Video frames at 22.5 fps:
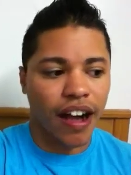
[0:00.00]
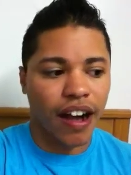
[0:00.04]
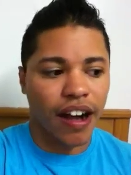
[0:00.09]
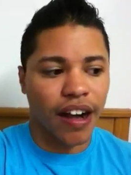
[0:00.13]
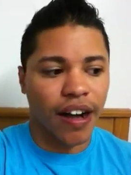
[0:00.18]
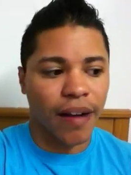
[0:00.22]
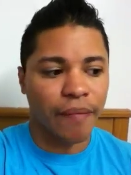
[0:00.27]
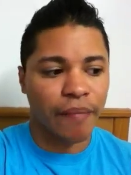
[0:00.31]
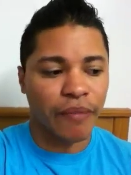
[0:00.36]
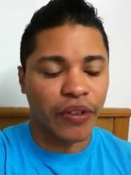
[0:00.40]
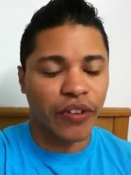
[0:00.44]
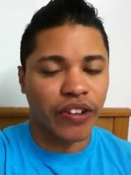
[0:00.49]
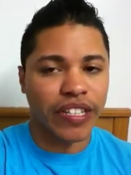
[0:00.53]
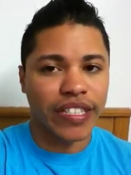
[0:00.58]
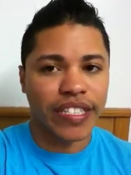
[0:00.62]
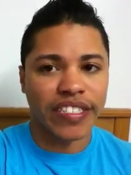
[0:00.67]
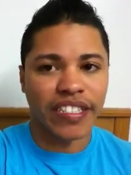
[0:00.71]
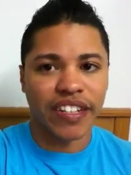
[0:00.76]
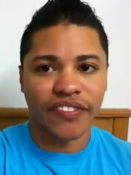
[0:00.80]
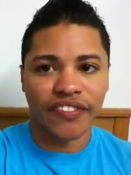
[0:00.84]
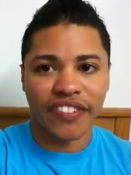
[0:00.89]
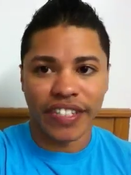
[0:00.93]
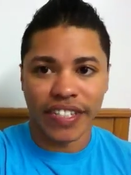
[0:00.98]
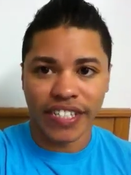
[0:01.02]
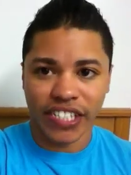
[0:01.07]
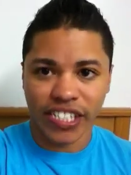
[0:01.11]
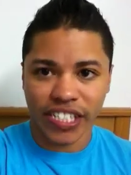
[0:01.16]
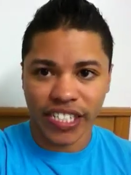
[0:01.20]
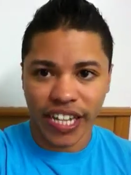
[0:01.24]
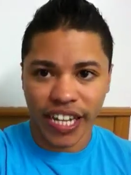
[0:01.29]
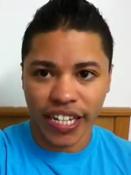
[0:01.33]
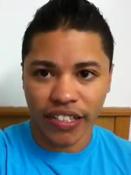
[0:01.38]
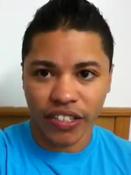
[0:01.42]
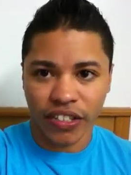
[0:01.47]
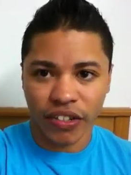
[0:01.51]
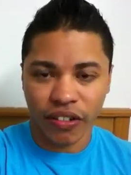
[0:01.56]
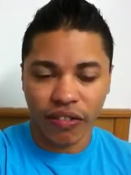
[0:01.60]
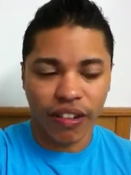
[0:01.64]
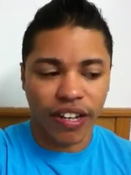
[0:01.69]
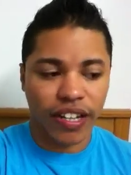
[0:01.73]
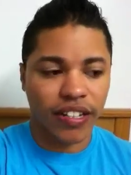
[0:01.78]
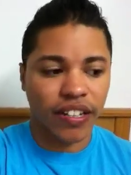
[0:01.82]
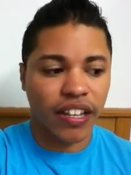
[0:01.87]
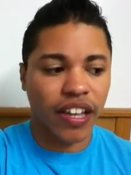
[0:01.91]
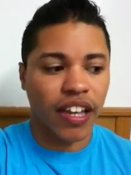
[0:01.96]
You can self-initiate to
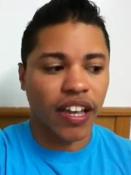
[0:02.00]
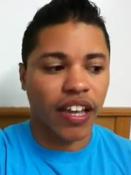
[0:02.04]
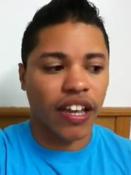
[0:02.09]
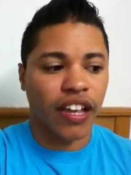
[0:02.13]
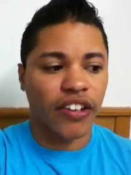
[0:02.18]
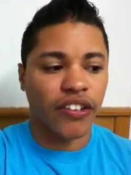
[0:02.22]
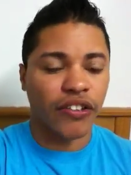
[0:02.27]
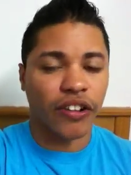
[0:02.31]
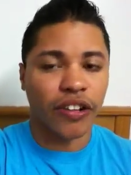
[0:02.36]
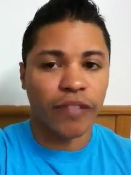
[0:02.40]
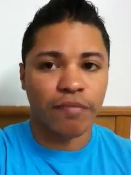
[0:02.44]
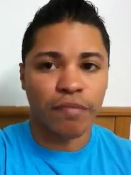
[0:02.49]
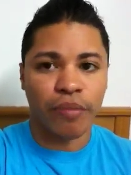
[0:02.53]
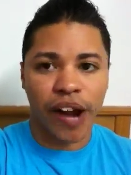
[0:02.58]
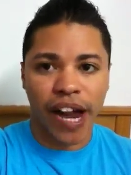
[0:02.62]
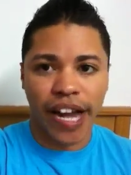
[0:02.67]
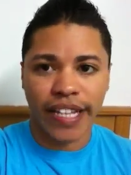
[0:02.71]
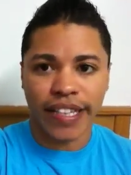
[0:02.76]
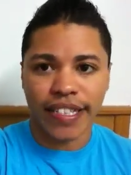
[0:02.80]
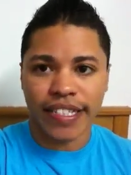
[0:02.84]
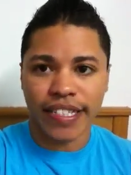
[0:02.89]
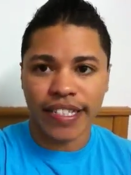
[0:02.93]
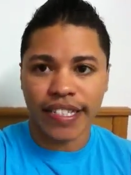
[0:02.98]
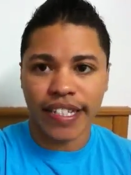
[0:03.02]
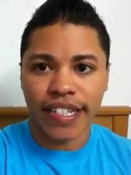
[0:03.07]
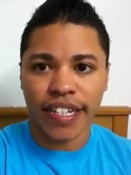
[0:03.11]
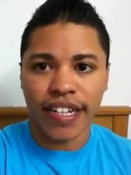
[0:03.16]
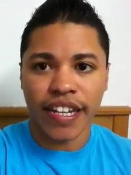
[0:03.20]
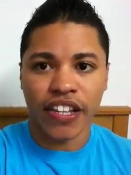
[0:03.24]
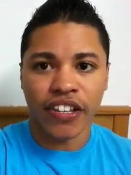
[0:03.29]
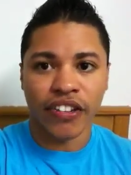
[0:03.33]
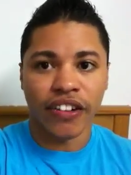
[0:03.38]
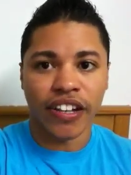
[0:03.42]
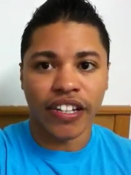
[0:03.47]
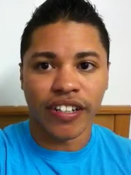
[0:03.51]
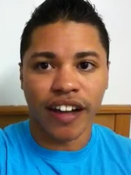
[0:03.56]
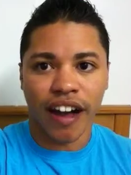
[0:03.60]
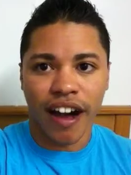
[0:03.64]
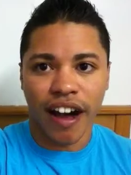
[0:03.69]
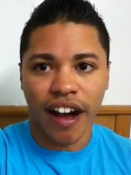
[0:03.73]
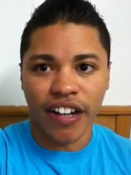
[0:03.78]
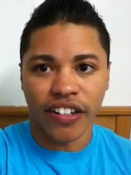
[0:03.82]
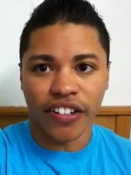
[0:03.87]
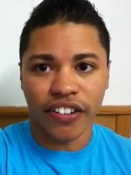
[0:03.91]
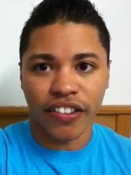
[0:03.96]
it. You can practice it. You can
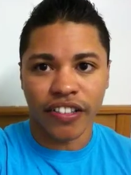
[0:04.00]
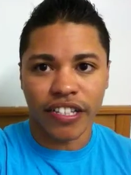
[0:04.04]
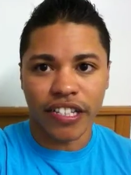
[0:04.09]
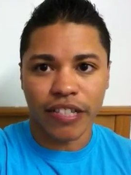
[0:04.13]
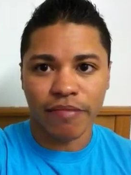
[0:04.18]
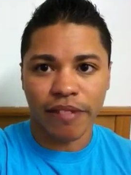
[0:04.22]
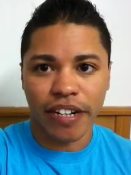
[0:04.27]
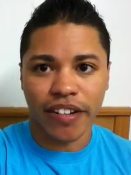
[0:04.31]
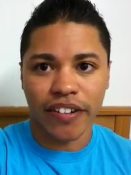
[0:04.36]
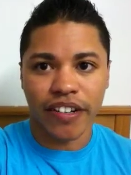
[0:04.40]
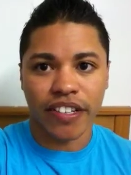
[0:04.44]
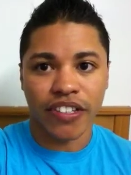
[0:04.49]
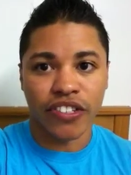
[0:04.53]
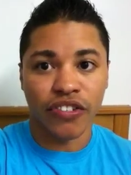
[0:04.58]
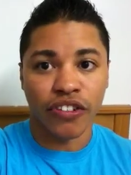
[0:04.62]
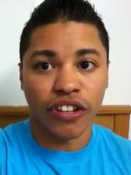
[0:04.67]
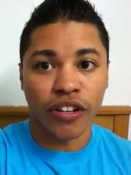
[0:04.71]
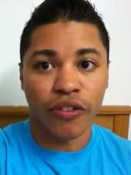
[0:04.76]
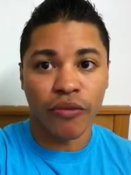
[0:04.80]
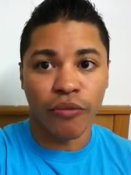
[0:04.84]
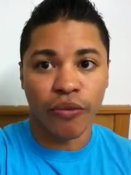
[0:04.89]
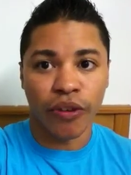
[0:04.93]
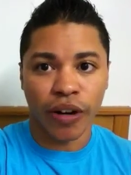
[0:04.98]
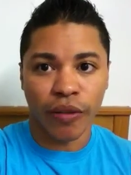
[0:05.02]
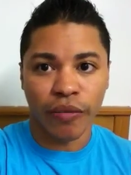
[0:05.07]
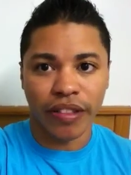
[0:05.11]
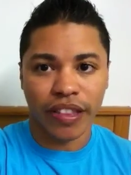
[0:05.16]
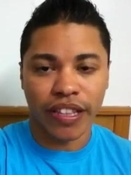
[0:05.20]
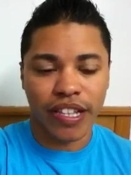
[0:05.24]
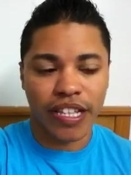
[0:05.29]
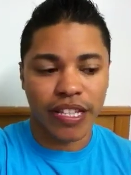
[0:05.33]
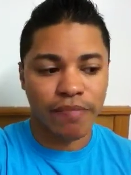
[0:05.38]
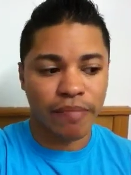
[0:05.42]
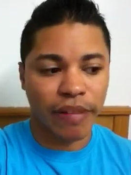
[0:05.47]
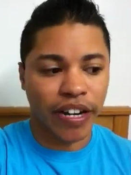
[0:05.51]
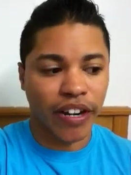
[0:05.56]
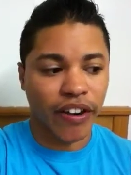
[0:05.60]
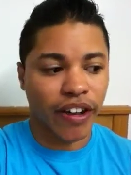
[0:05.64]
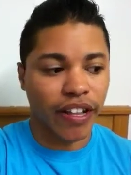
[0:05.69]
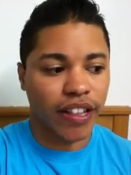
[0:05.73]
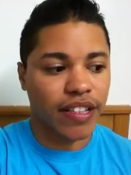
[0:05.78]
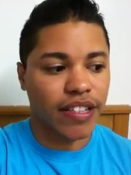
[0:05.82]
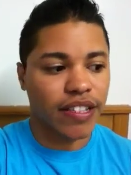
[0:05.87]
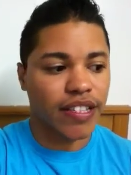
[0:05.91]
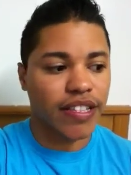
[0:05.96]
honor the spirits. You can work with the
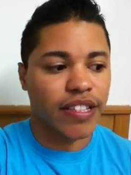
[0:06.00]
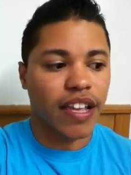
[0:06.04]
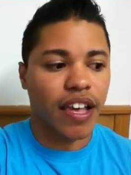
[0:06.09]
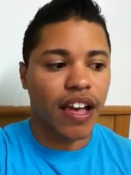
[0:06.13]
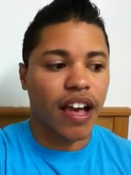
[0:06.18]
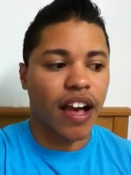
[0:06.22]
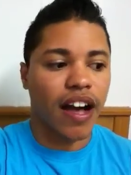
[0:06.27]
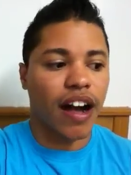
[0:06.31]
spirits.